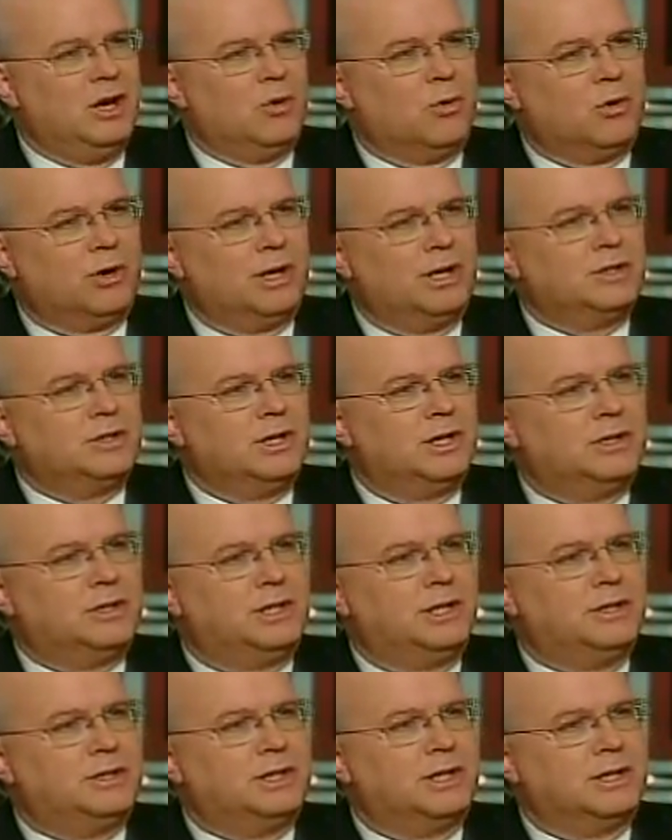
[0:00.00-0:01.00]
we're going to
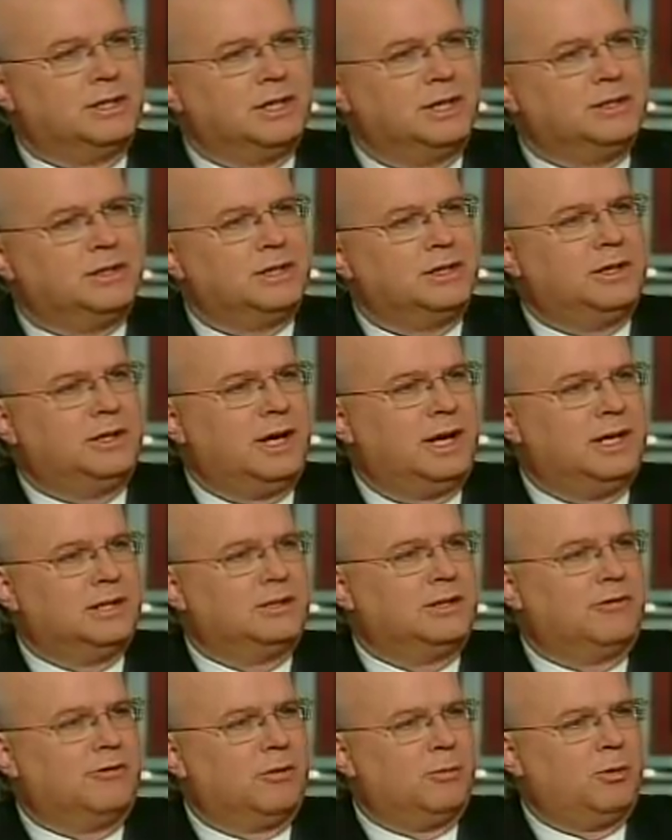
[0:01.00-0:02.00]
judge these things
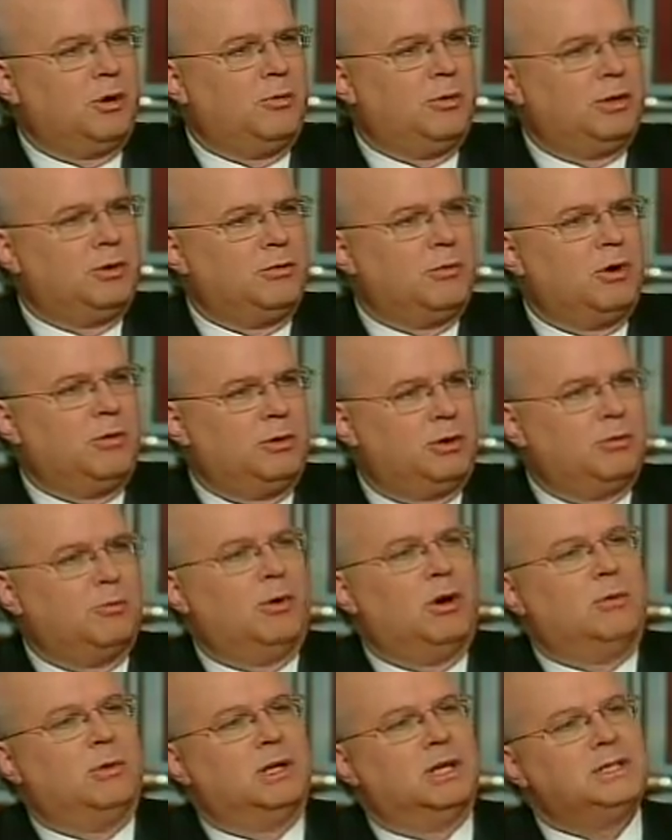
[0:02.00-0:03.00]
instantaneously from moment to moment to
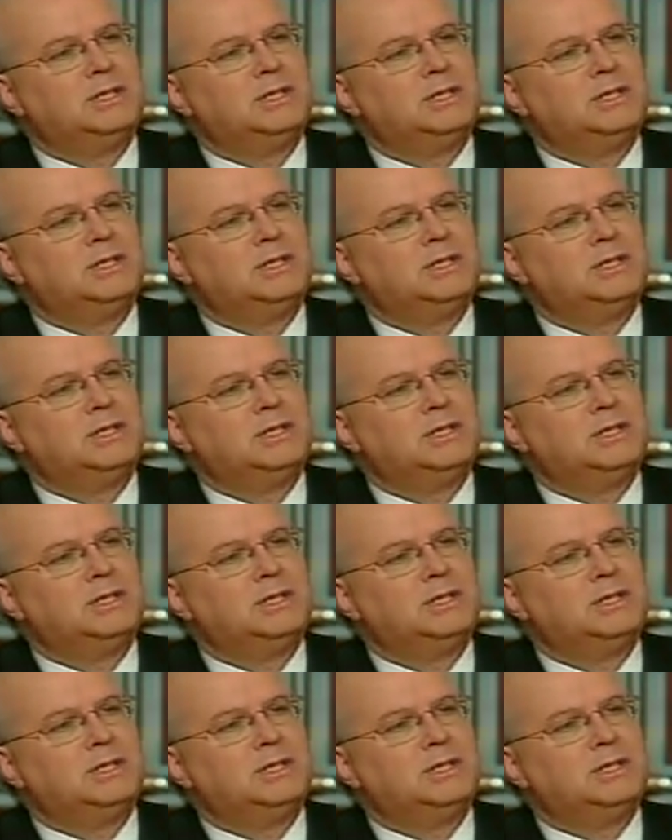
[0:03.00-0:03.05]
moment.